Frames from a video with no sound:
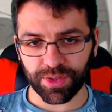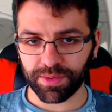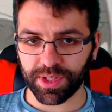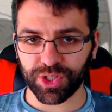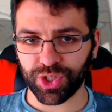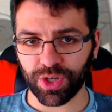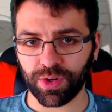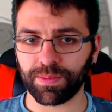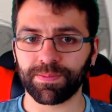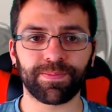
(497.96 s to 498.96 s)
in the
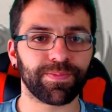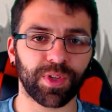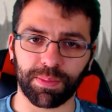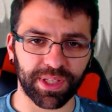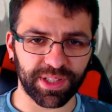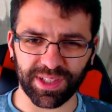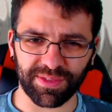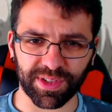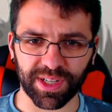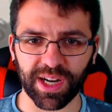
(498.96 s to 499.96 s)
show, completely
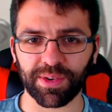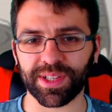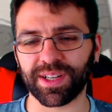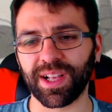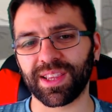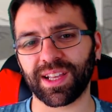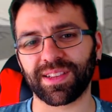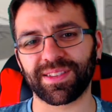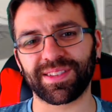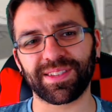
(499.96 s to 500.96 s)
different character. Like
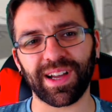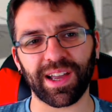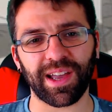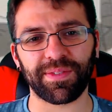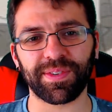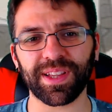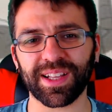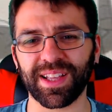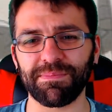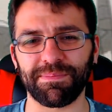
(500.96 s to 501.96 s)
I feel like
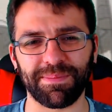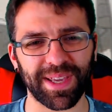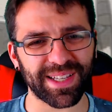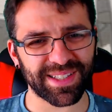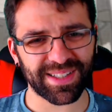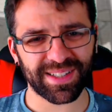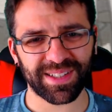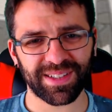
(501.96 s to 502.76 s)
they mixed